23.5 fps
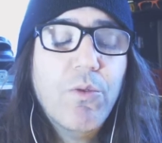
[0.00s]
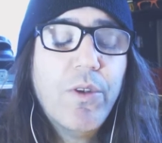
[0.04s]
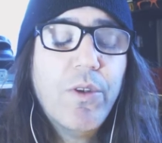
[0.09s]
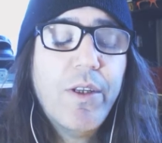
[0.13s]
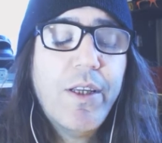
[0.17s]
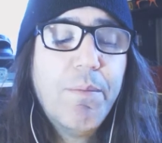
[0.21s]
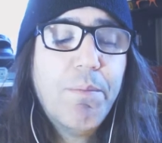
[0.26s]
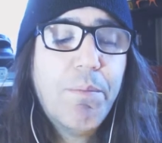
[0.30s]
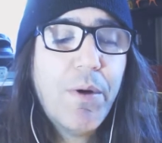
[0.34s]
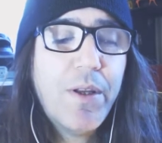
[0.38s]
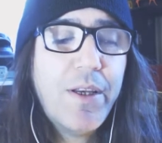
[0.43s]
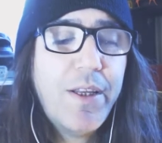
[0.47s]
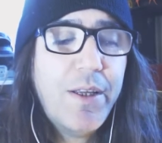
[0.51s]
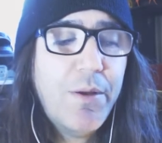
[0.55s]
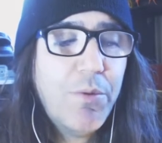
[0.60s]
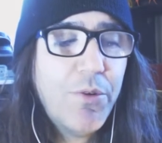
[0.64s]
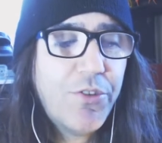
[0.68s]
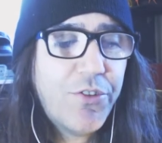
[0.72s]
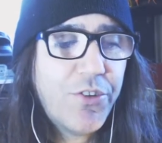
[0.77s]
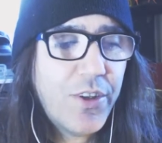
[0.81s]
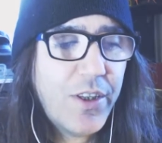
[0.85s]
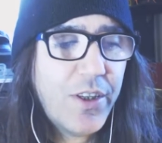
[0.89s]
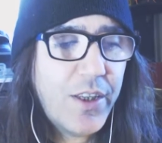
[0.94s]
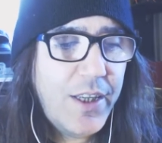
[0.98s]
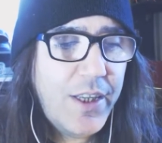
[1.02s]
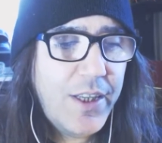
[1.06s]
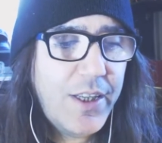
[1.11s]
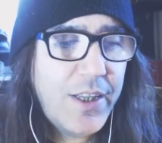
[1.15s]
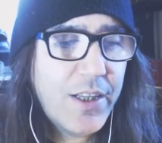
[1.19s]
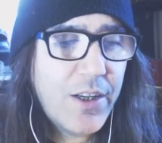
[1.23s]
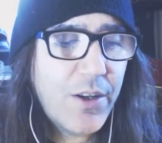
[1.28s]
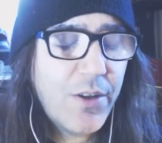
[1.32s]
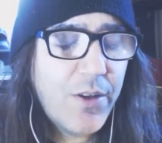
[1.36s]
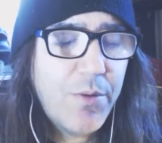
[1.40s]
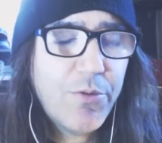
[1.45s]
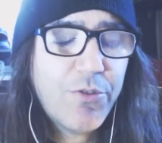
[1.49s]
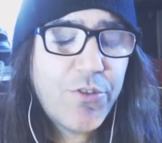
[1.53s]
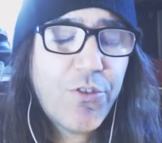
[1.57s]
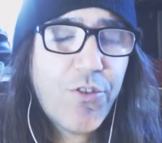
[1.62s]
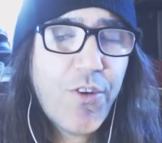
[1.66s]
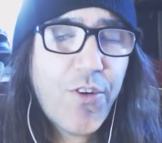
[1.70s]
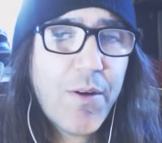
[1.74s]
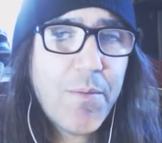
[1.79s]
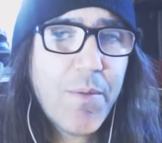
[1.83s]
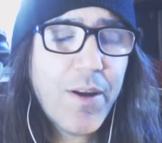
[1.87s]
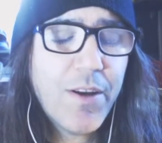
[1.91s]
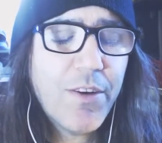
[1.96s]
he but he was a he, you know he was a
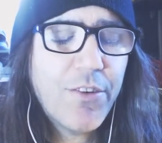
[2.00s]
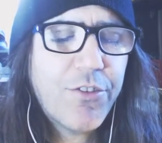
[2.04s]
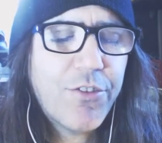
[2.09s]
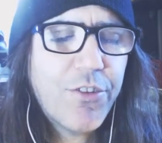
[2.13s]
great mayor.